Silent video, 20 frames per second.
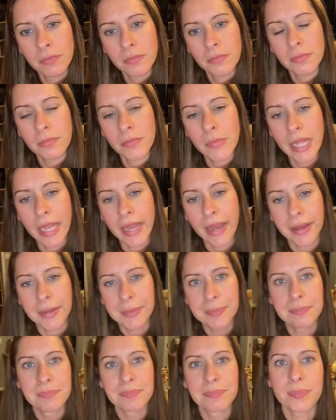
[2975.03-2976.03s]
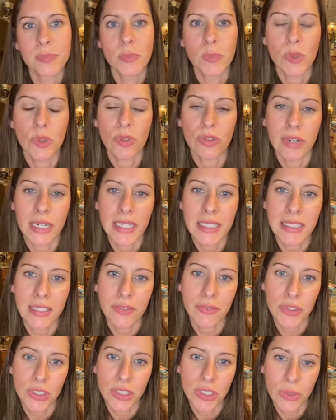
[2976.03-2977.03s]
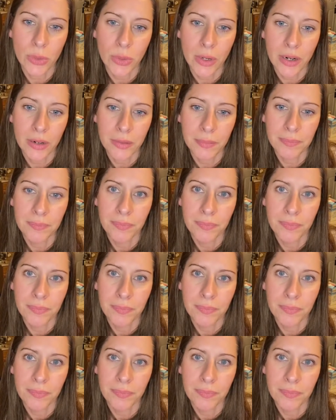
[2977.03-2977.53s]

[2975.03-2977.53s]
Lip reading: Yeah. It's crazy for sure.